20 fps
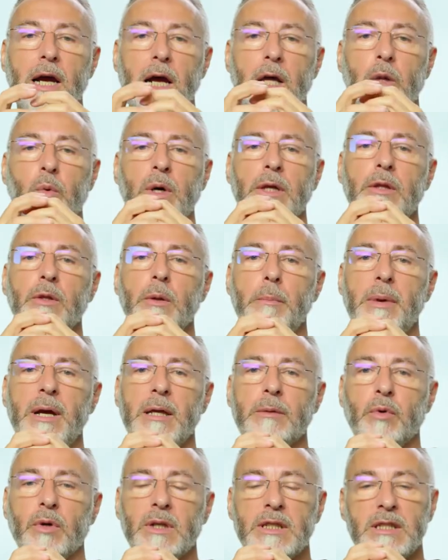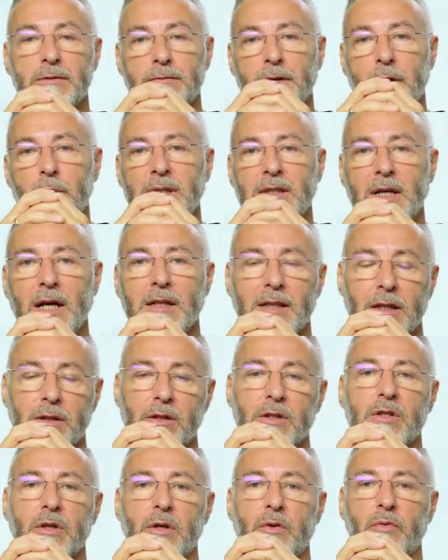And when the bait ball is very tight at
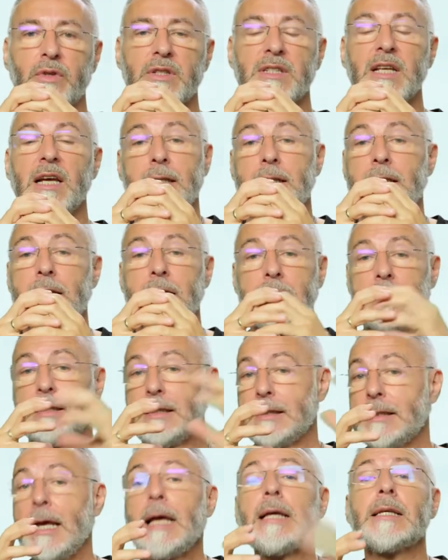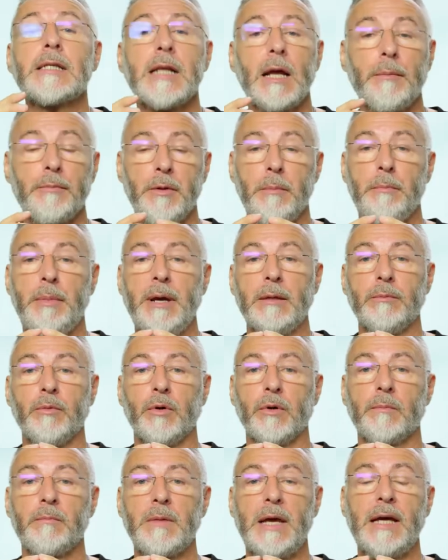the surface, they tail slap the bait
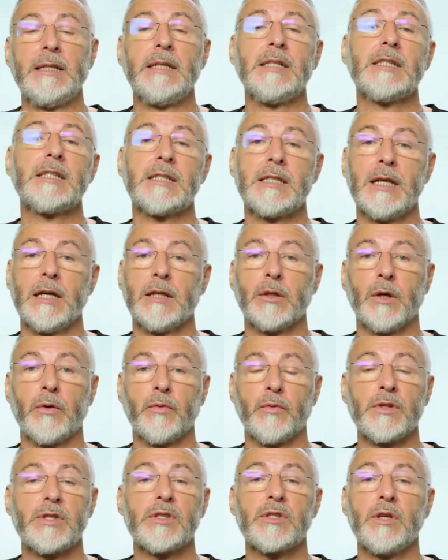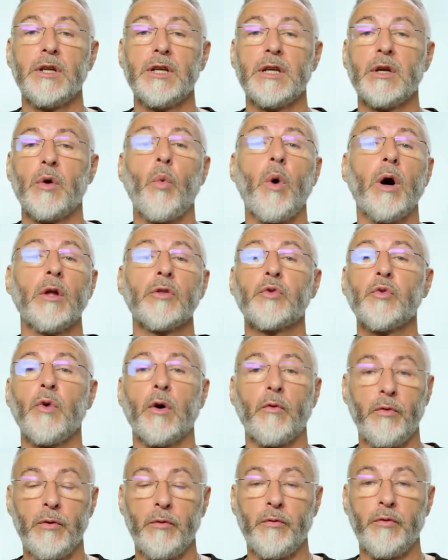ball, and instead of stunning one, two
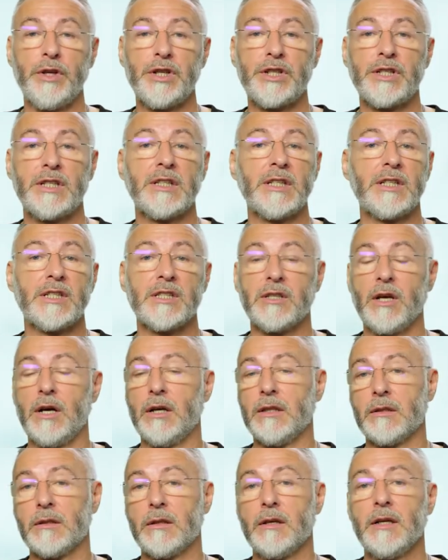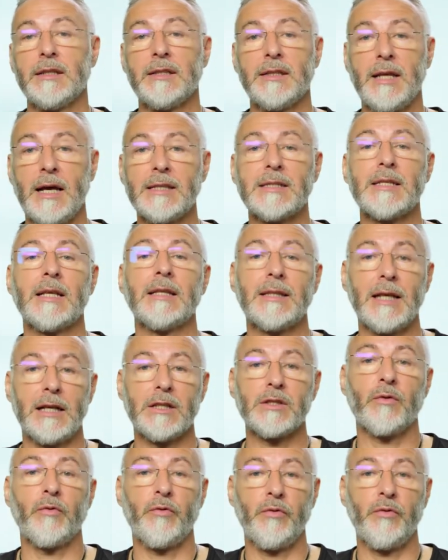or three fish, they stun tens and tens of